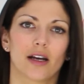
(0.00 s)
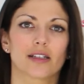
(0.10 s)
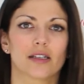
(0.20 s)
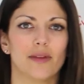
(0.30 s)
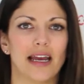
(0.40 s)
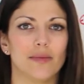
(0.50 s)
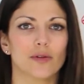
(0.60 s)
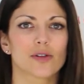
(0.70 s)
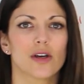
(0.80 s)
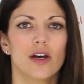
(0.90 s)
custom
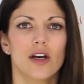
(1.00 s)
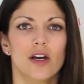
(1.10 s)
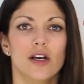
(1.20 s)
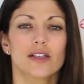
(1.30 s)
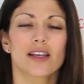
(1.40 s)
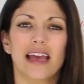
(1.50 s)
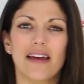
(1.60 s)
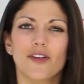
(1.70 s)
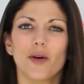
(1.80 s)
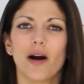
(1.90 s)
labels, so that
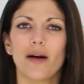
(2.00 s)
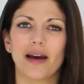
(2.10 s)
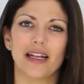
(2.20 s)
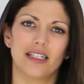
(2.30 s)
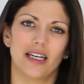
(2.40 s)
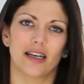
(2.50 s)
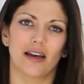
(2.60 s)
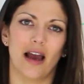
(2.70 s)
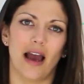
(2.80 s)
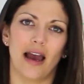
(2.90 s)
if you are
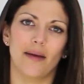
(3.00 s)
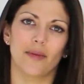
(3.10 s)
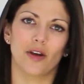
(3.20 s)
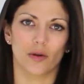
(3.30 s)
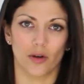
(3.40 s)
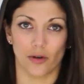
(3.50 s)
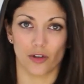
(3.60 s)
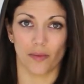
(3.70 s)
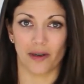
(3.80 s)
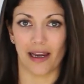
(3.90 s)
managing your Google
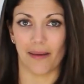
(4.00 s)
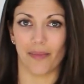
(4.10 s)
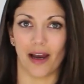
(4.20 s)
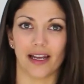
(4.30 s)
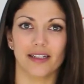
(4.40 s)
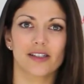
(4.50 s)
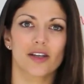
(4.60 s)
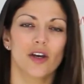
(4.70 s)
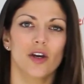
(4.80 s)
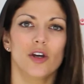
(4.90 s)
Shopping campaigns,
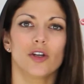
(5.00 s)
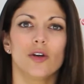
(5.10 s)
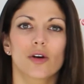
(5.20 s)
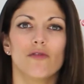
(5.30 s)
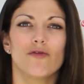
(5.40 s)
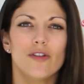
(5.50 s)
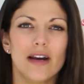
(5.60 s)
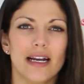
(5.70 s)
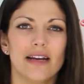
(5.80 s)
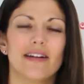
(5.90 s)
you can
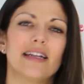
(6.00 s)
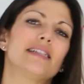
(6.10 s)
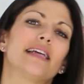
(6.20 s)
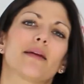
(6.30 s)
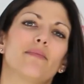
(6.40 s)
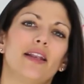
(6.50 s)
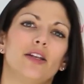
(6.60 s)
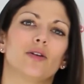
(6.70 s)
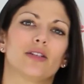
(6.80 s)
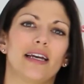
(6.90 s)
really segment
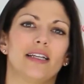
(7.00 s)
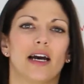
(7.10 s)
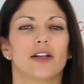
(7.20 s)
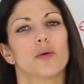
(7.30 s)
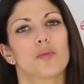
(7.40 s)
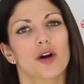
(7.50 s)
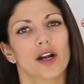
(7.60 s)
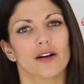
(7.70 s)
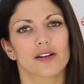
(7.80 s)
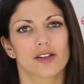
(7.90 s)
your data and your
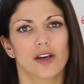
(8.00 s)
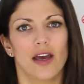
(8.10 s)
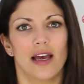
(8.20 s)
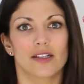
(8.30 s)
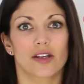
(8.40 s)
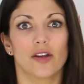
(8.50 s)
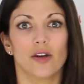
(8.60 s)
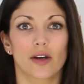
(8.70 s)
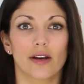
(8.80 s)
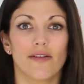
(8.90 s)
products so that
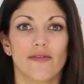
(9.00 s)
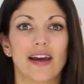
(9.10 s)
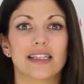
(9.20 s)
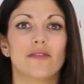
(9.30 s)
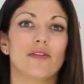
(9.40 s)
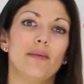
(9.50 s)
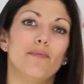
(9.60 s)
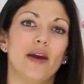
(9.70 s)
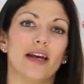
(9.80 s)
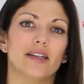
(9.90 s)
you can effectively
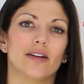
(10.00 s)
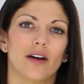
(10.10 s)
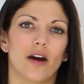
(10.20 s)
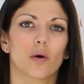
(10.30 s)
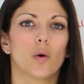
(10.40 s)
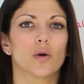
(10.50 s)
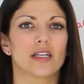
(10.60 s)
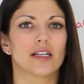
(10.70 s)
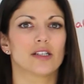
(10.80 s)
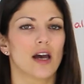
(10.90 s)
bid
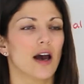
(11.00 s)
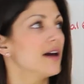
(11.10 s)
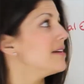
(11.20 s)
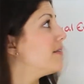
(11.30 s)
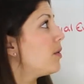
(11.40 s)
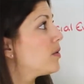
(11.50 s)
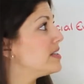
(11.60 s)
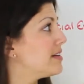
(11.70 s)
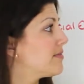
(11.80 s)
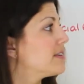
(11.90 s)
according to all
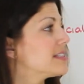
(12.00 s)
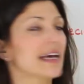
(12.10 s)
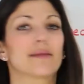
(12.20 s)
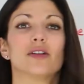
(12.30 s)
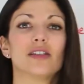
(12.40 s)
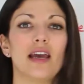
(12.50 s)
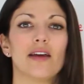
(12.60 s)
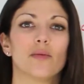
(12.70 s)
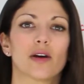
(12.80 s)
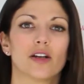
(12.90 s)
these different segments here
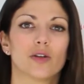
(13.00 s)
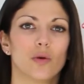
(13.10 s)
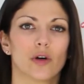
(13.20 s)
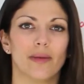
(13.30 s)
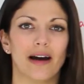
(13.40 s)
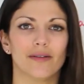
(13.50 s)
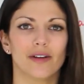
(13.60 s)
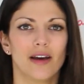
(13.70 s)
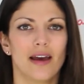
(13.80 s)
that we're going to talk about.